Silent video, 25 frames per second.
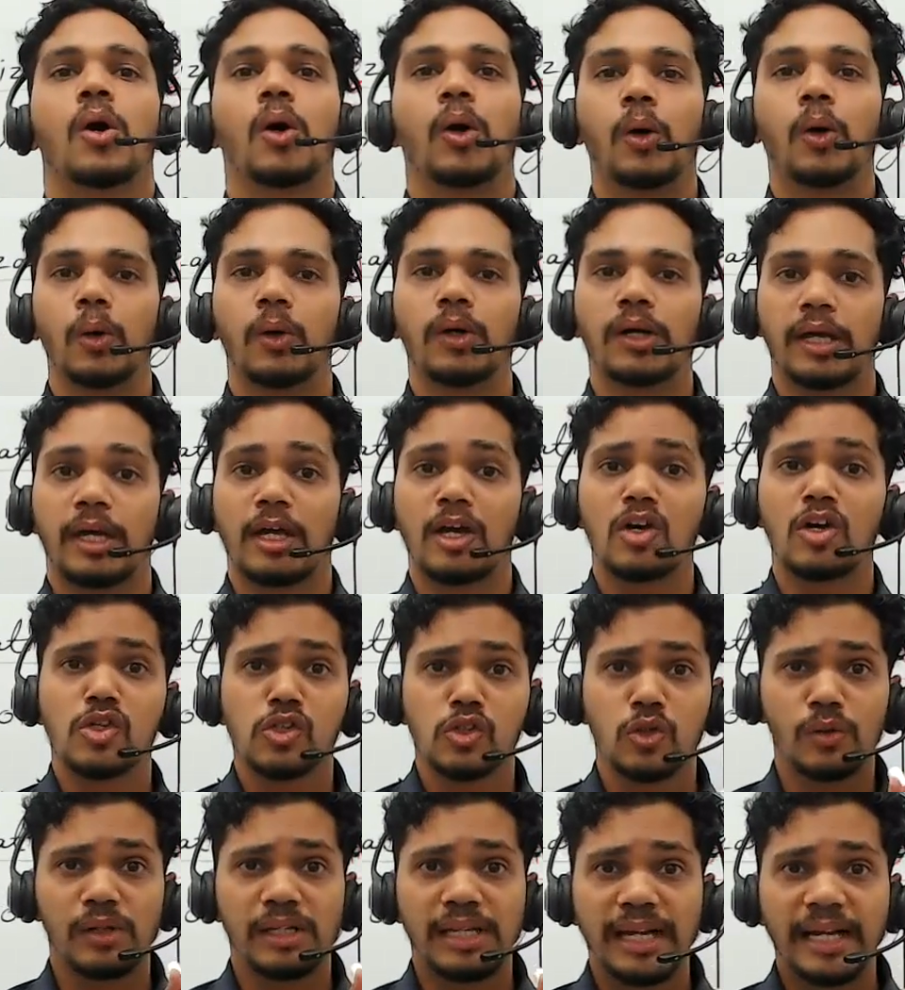Okay.
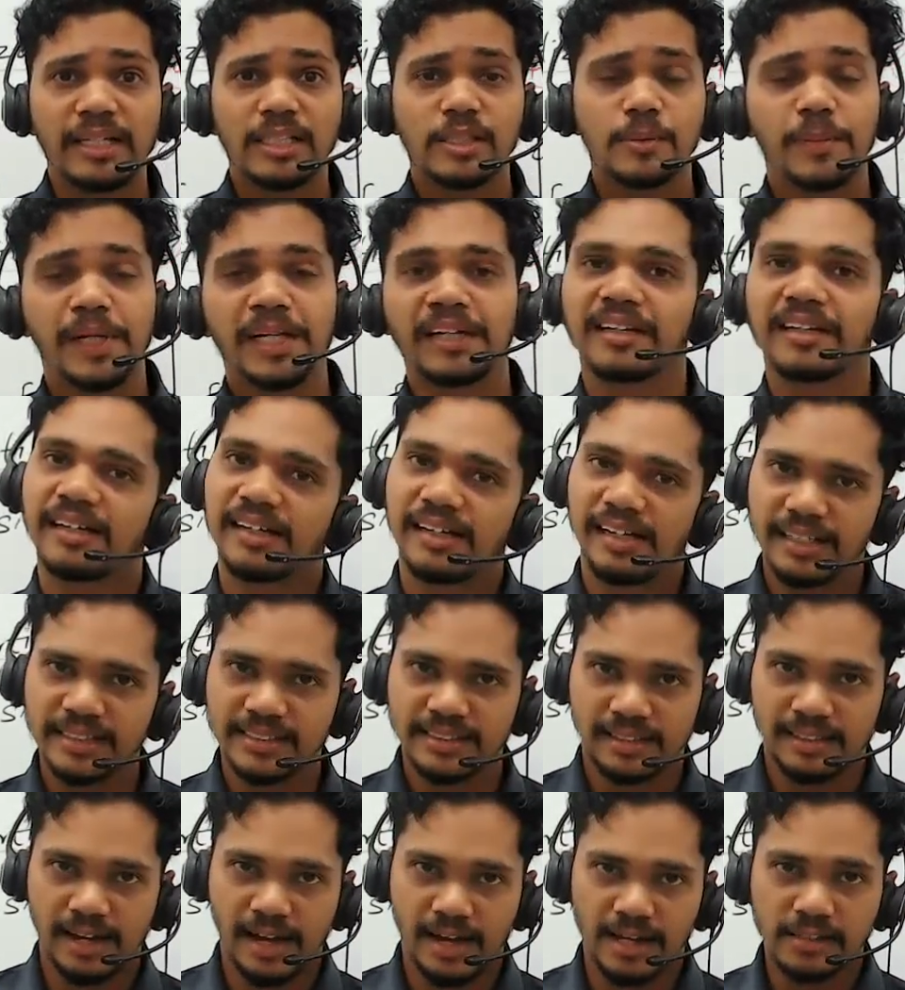So let's meet in the next
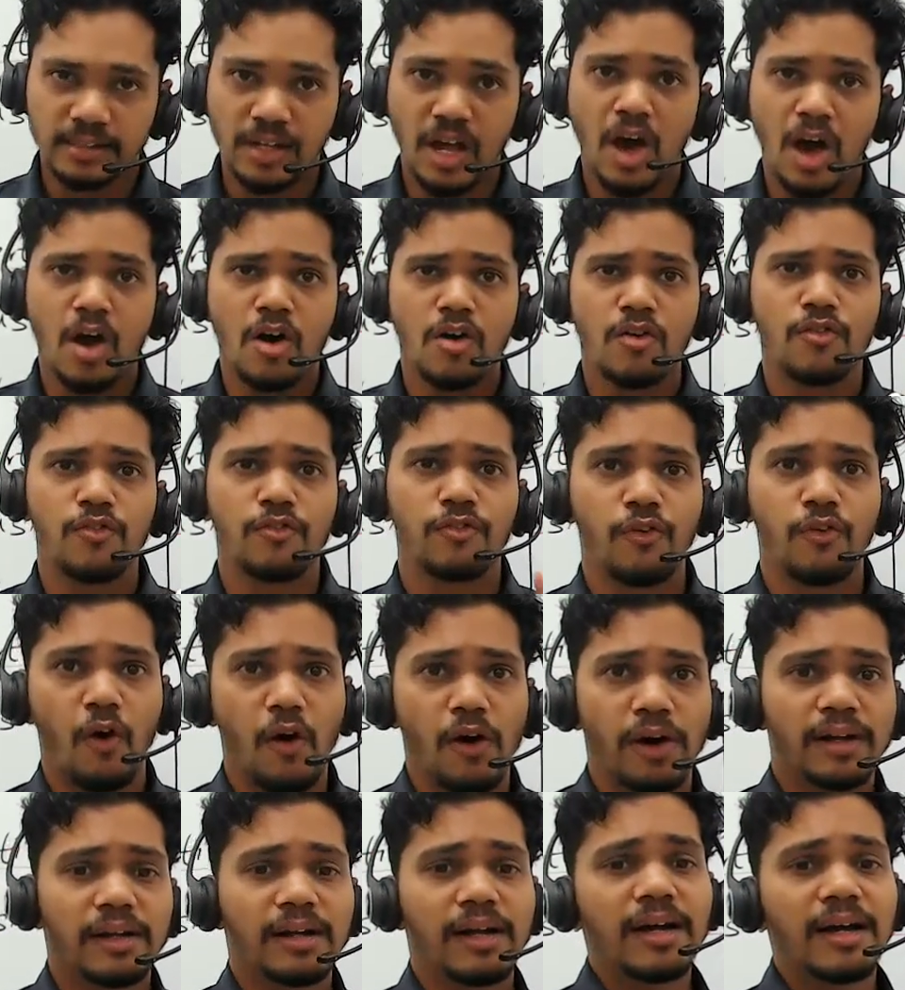class
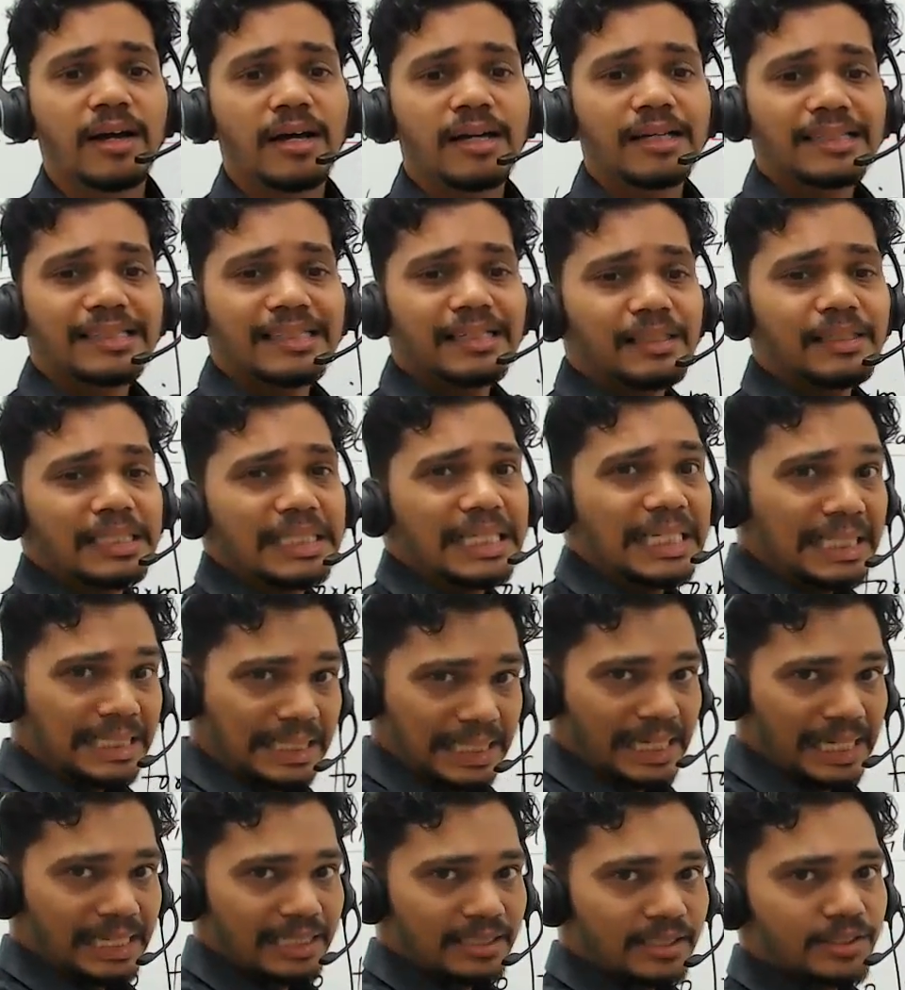for the
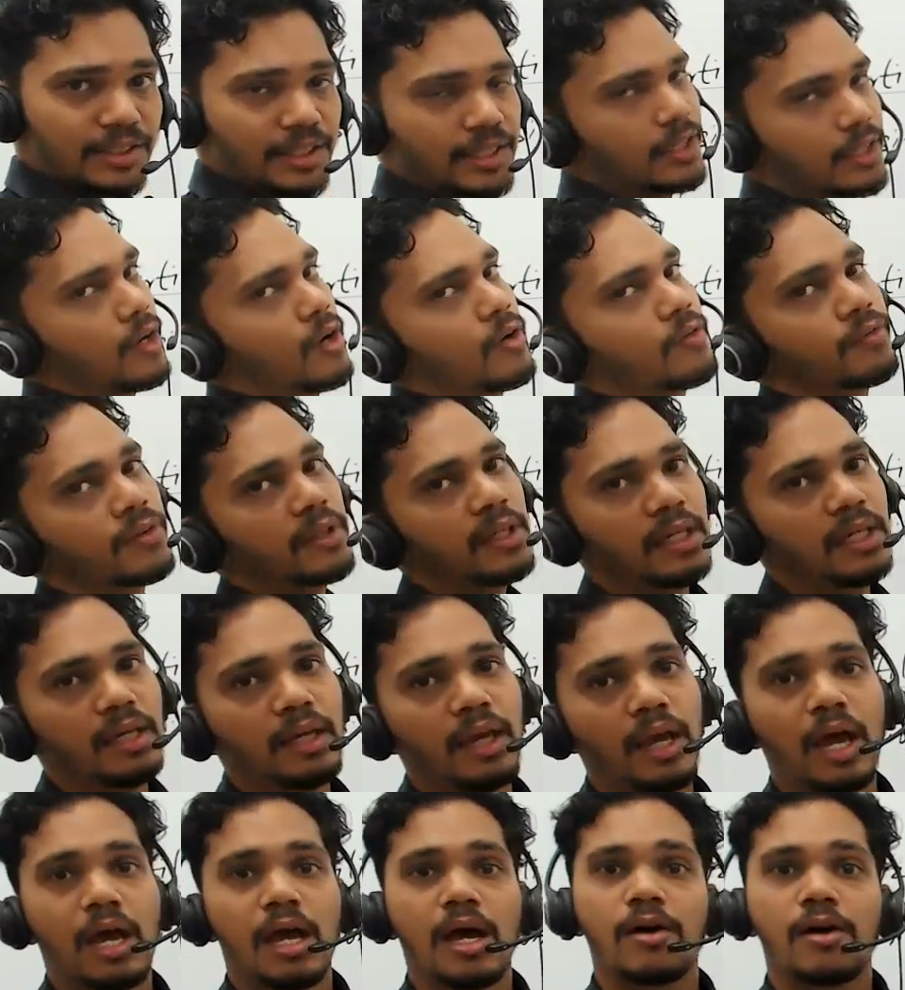detailed study of the
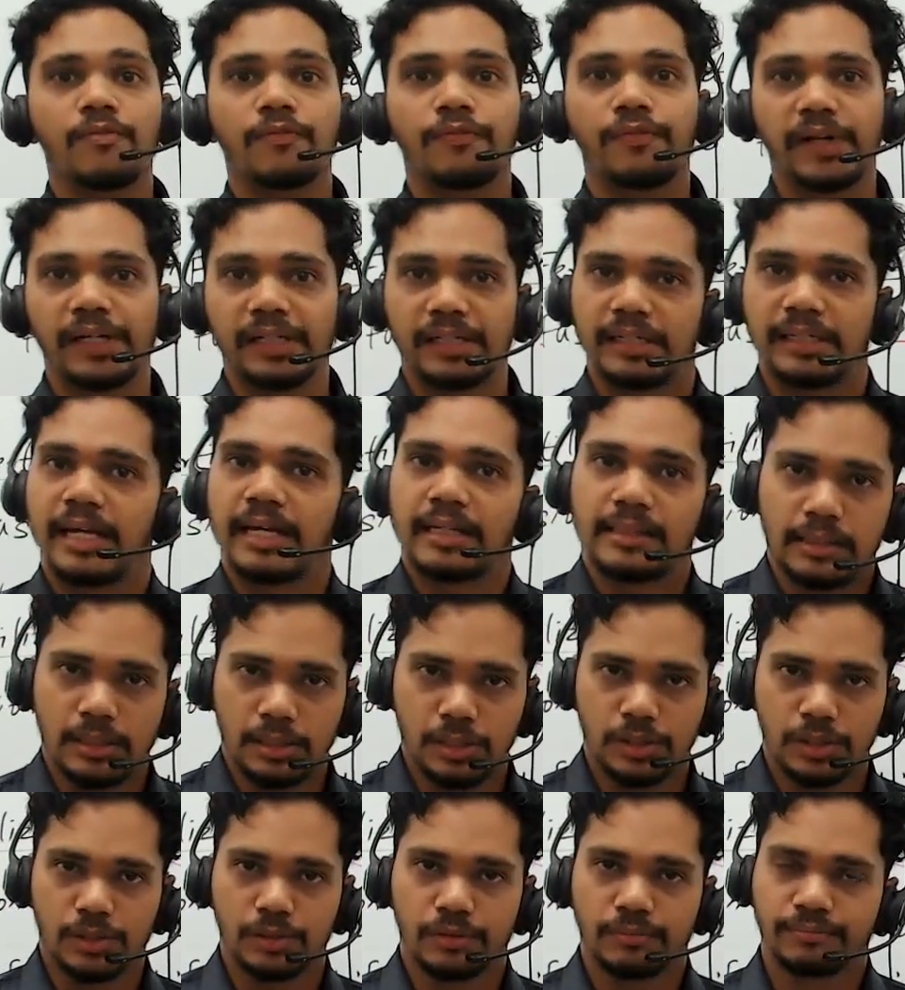
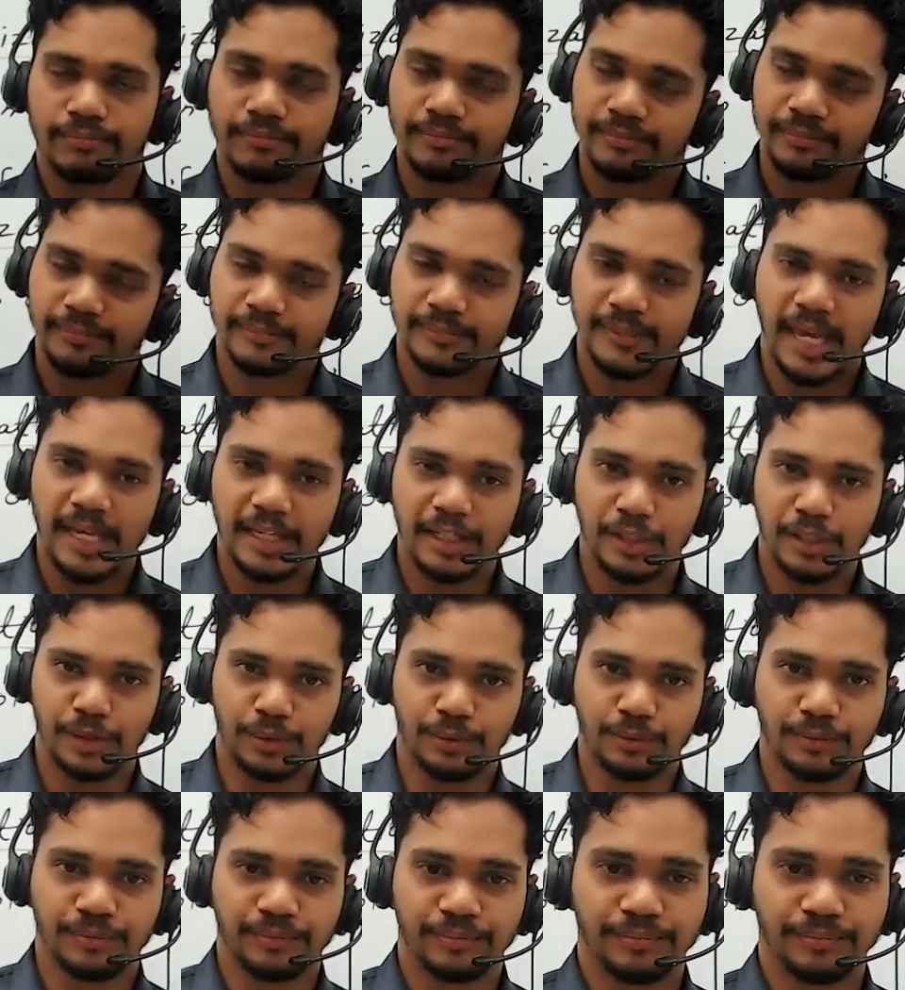fertilization. Thank you.